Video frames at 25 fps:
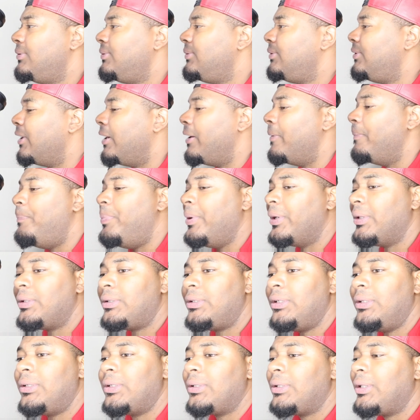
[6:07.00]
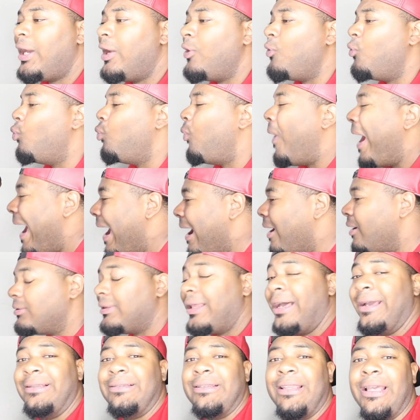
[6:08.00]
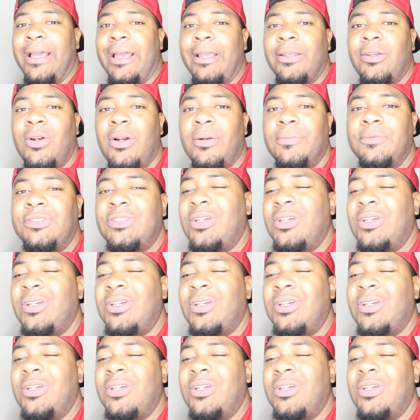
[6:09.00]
the ability to like wow like that. You know what I'm